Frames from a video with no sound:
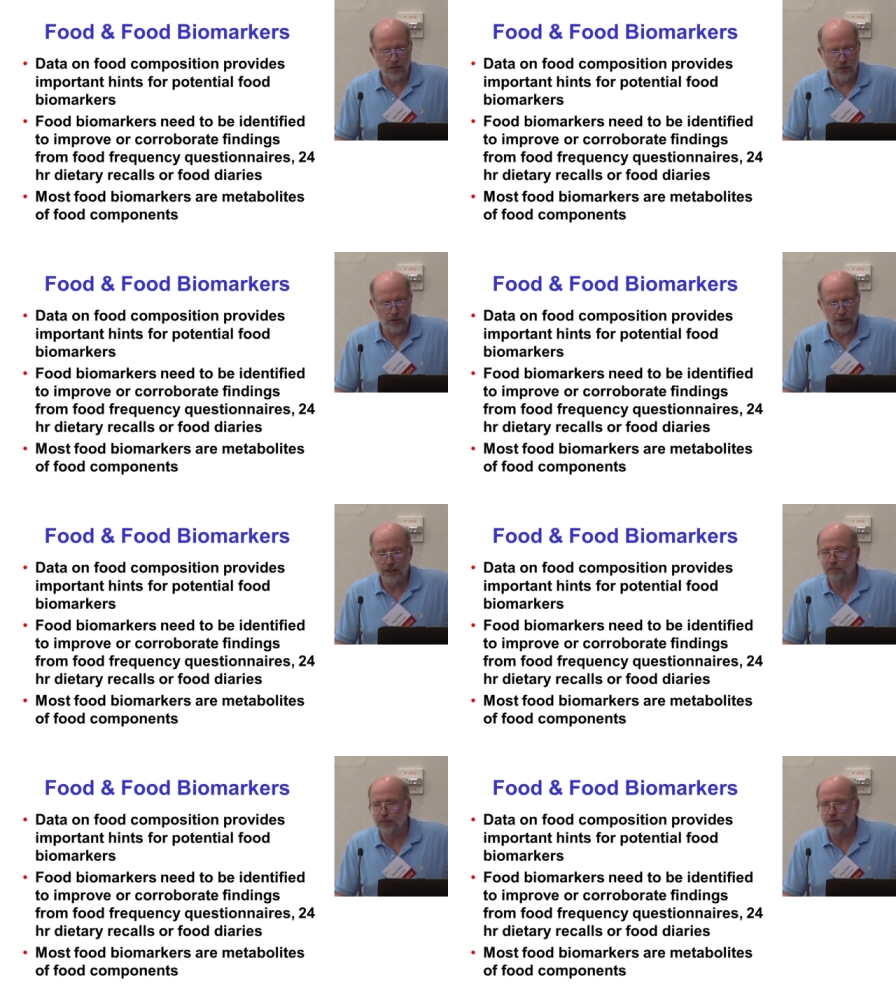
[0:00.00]
or
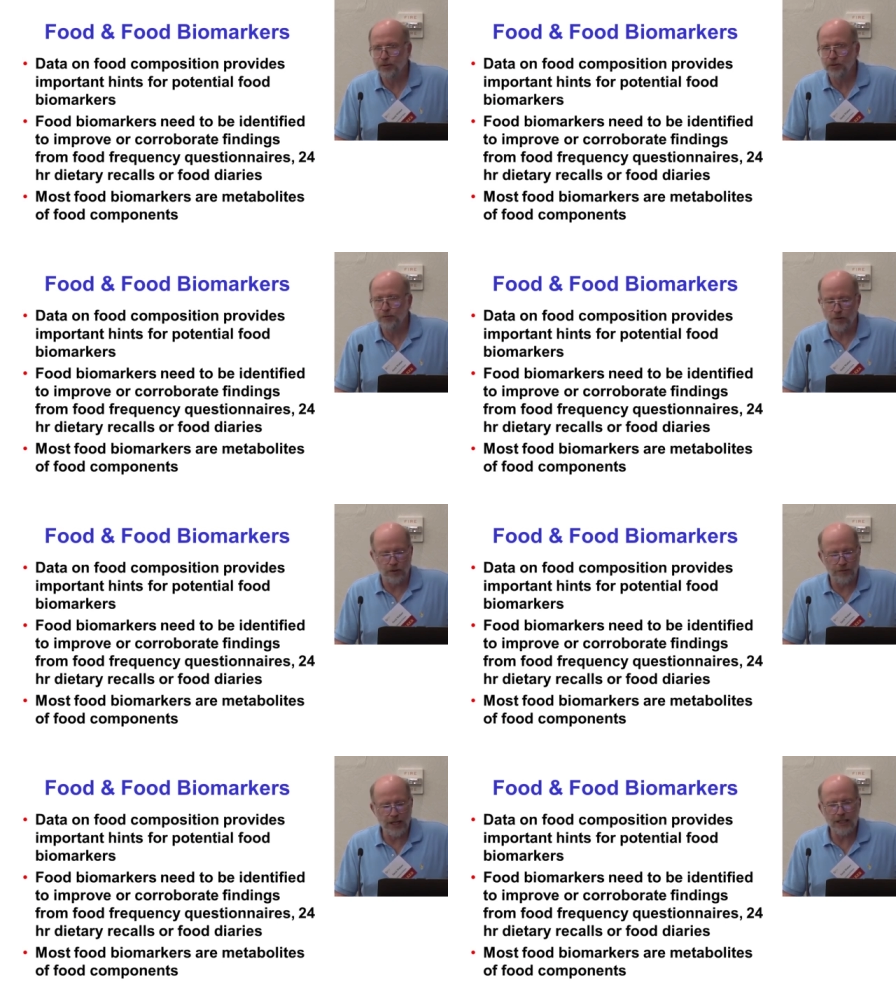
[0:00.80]
improve
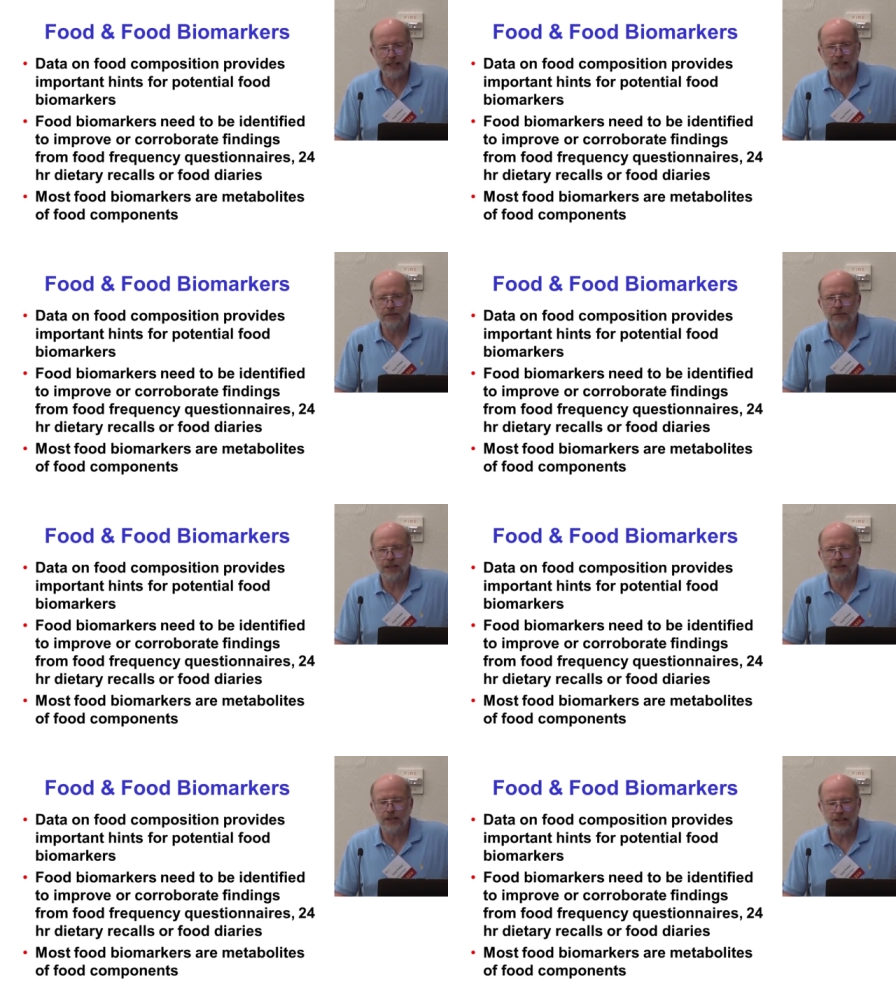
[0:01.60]
or validate
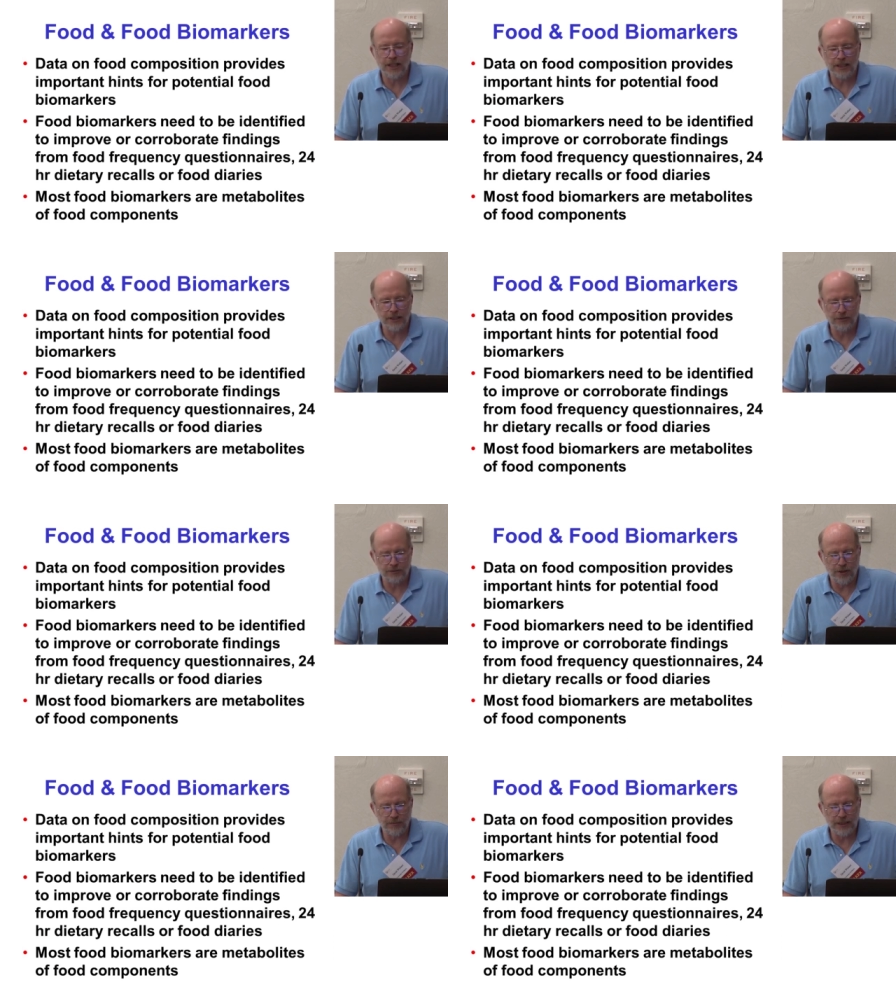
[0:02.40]
what you're collecting
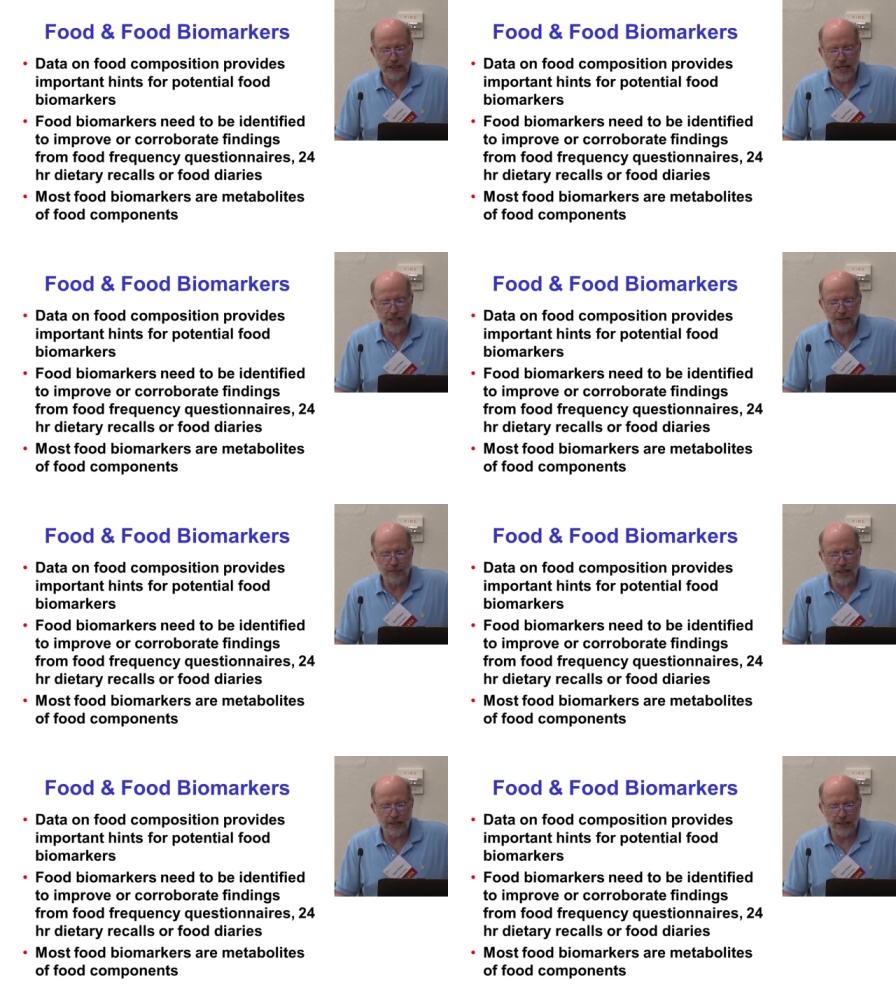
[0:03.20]
from the standard
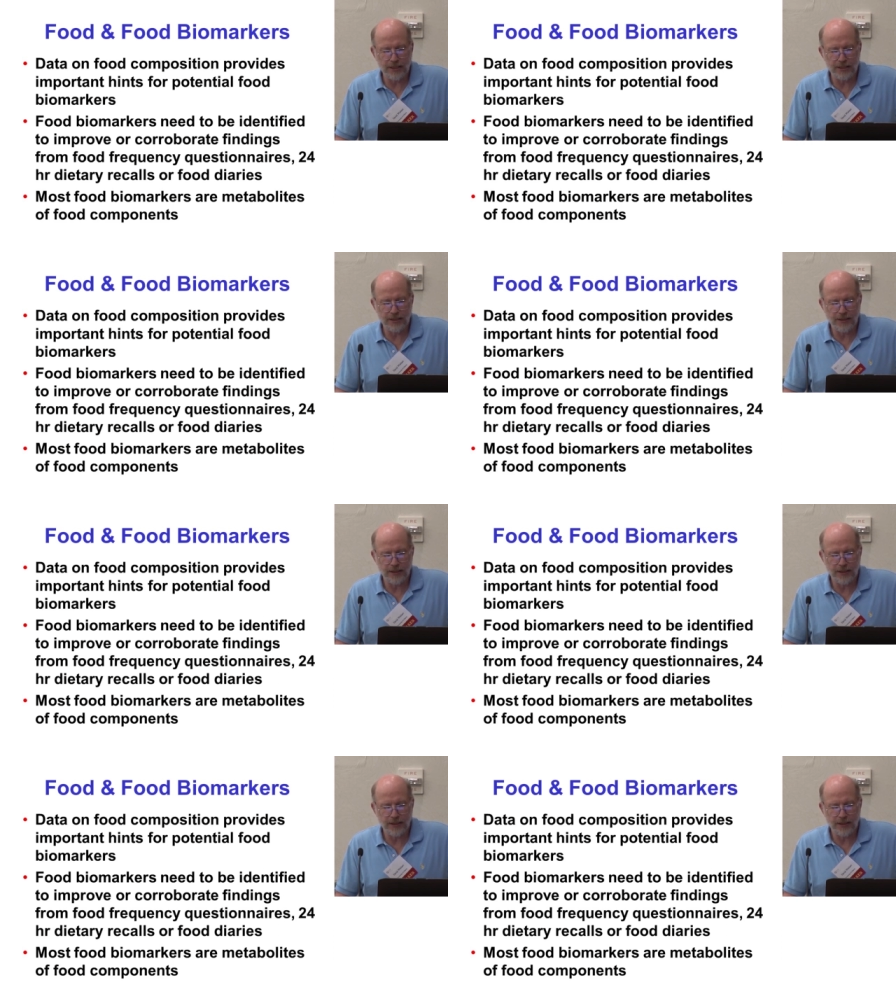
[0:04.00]
methods.